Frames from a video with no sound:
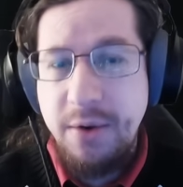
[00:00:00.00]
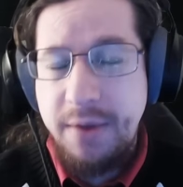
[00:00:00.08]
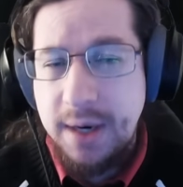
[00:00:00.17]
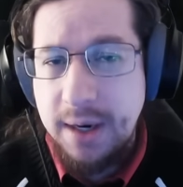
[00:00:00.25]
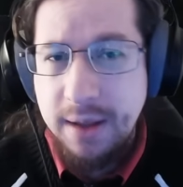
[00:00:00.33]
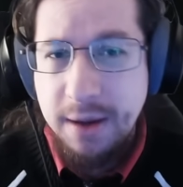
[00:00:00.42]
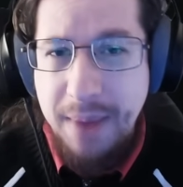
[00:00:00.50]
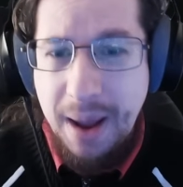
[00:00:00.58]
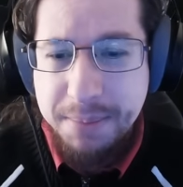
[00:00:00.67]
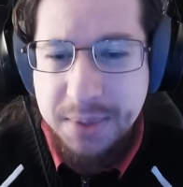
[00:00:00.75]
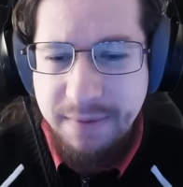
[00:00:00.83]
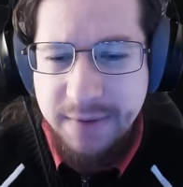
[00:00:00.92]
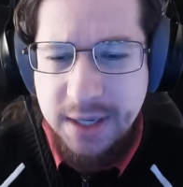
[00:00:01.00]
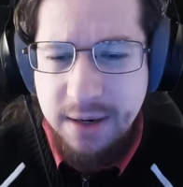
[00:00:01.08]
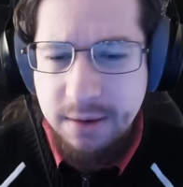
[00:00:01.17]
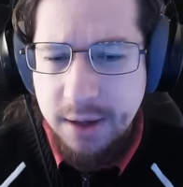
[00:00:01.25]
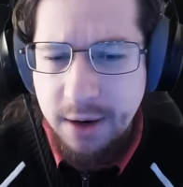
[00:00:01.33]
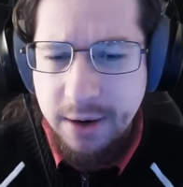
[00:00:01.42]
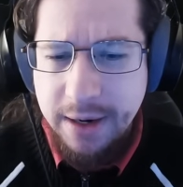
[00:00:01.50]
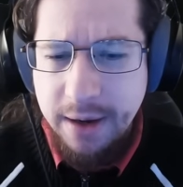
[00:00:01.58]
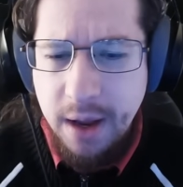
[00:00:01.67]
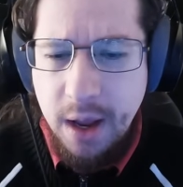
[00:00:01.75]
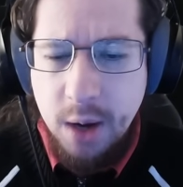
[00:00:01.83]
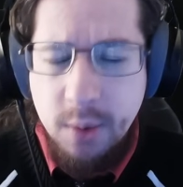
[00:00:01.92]
to clear maps, and the single target,
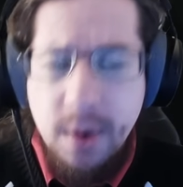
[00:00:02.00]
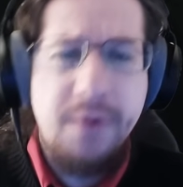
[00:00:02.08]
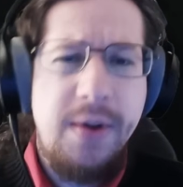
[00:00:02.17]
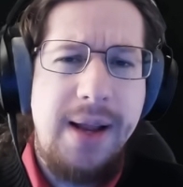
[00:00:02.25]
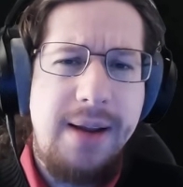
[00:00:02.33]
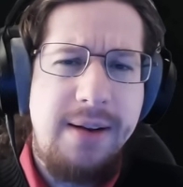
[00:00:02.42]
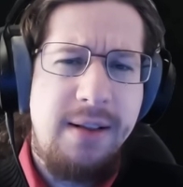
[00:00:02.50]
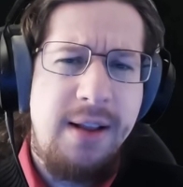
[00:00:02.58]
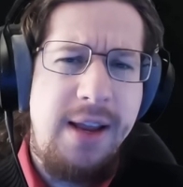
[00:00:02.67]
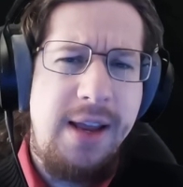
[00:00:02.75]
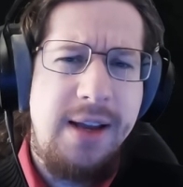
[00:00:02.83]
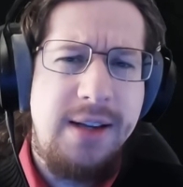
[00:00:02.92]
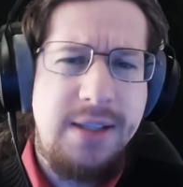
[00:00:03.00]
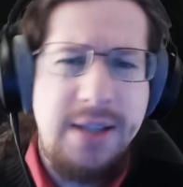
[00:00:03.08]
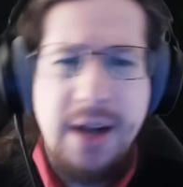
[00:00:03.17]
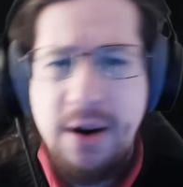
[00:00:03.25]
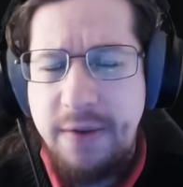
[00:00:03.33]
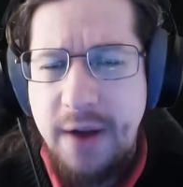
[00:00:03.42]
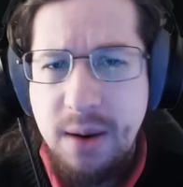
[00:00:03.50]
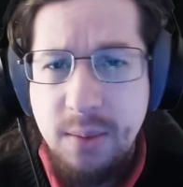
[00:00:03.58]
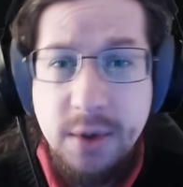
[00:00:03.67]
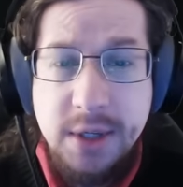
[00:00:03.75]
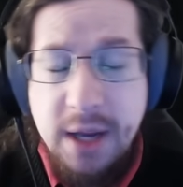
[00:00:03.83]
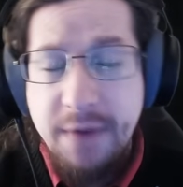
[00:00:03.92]
quite frankly, is terrifying.
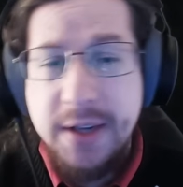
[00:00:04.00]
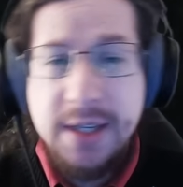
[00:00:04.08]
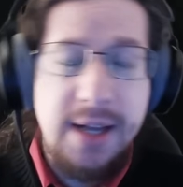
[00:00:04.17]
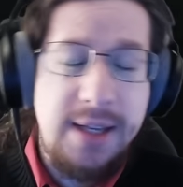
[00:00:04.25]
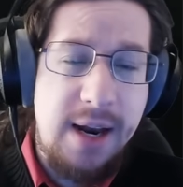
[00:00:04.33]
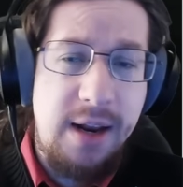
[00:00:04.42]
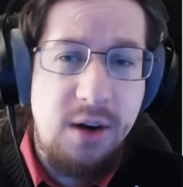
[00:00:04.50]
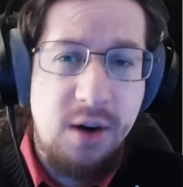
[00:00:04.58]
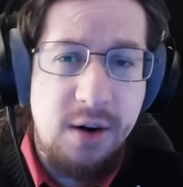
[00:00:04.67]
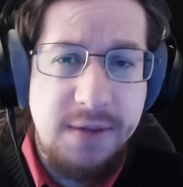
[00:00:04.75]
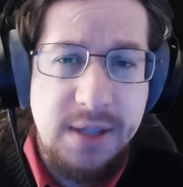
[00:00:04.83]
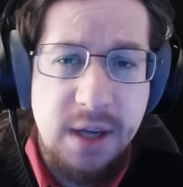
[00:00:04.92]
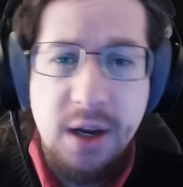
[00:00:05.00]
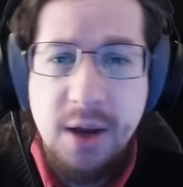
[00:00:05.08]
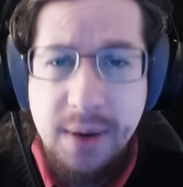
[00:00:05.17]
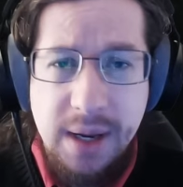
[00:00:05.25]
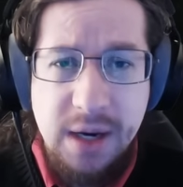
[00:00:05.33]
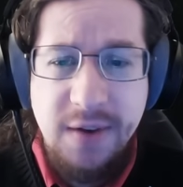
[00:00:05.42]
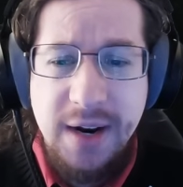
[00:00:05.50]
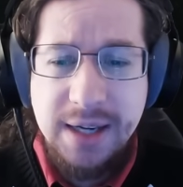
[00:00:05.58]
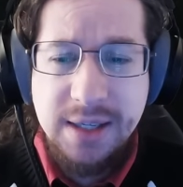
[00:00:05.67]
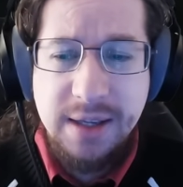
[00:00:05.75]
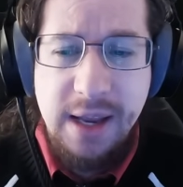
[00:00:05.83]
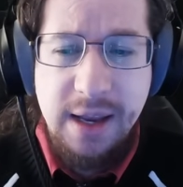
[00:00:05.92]
We'll see if this gets any nerfs going into the
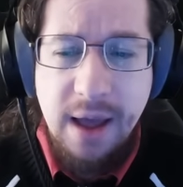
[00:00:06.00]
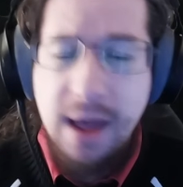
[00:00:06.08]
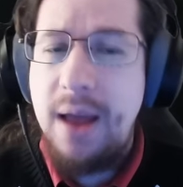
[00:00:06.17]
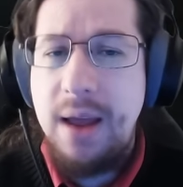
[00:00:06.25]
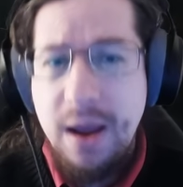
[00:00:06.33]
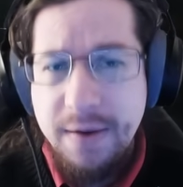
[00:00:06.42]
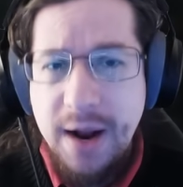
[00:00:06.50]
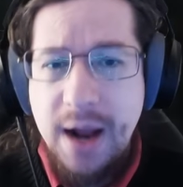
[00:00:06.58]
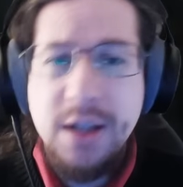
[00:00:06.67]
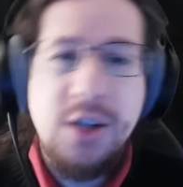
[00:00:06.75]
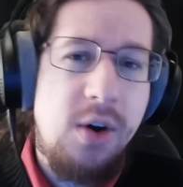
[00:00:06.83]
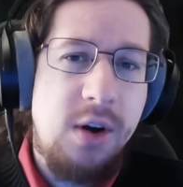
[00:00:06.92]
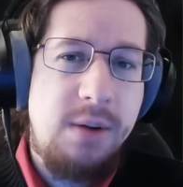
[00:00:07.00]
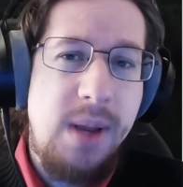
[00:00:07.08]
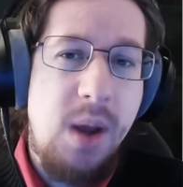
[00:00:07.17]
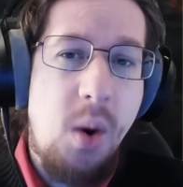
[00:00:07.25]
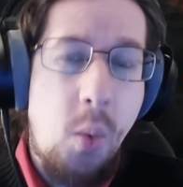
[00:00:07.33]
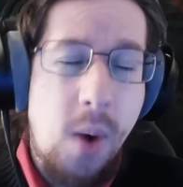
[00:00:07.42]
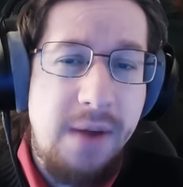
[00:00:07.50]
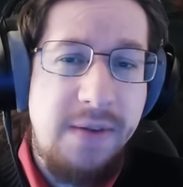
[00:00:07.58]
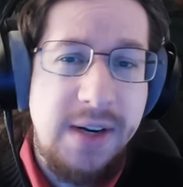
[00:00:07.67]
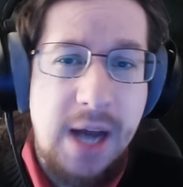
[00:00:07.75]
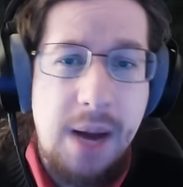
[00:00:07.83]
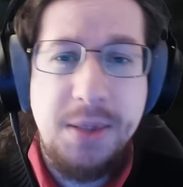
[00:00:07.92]
next league. If not, it's going to be one of the
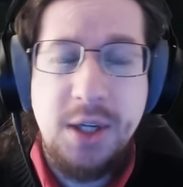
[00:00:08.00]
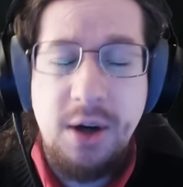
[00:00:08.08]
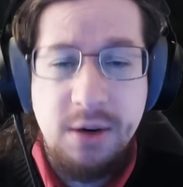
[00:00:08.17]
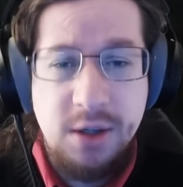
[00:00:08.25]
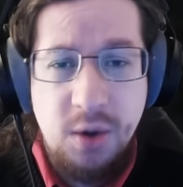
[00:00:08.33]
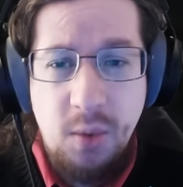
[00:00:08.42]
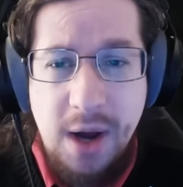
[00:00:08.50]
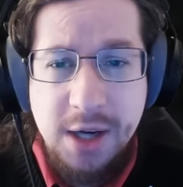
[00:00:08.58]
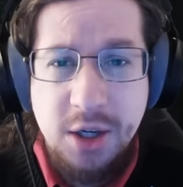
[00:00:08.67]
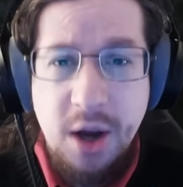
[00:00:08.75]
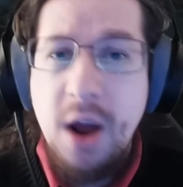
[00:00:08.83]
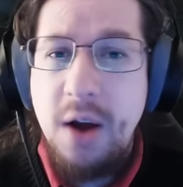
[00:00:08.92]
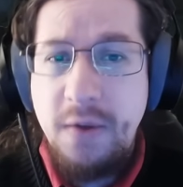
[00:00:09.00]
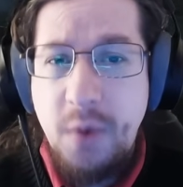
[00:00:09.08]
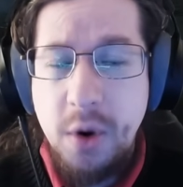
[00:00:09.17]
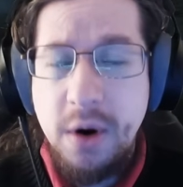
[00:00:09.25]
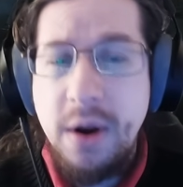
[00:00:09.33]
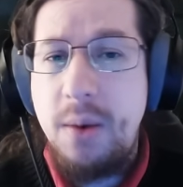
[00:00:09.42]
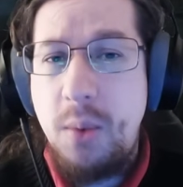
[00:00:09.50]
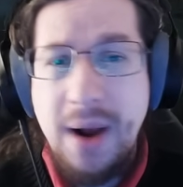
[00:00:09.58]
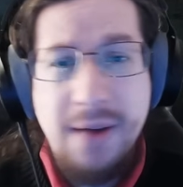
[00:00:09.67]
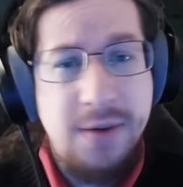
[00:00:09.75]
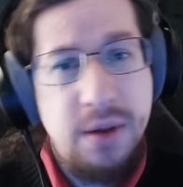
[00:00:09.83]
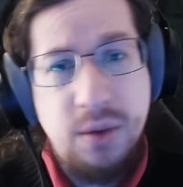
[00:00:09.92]
top starters to watch for
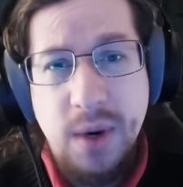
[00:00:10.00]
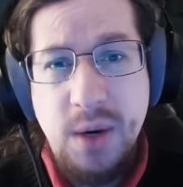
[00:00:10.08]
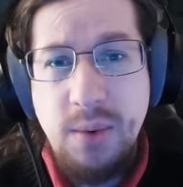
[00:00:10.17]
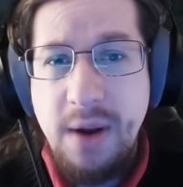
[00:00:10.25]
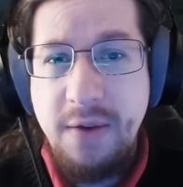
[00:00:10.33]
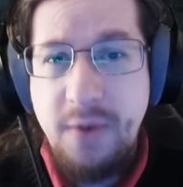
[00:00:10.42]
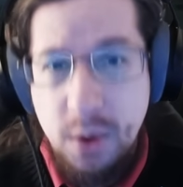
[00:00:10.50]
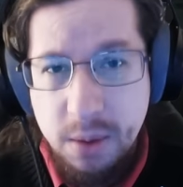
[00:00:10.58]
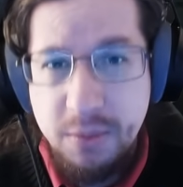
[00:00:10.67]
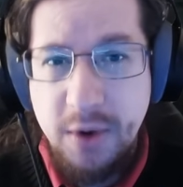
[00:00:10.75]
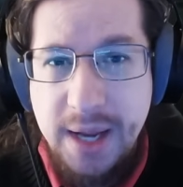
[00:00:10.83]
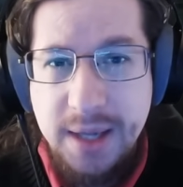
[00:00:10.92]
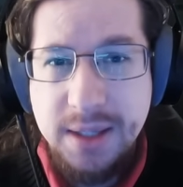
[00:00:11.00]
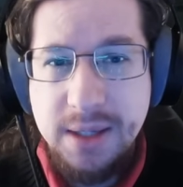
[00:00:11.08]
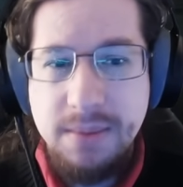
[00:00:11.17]
whatever 324 brings.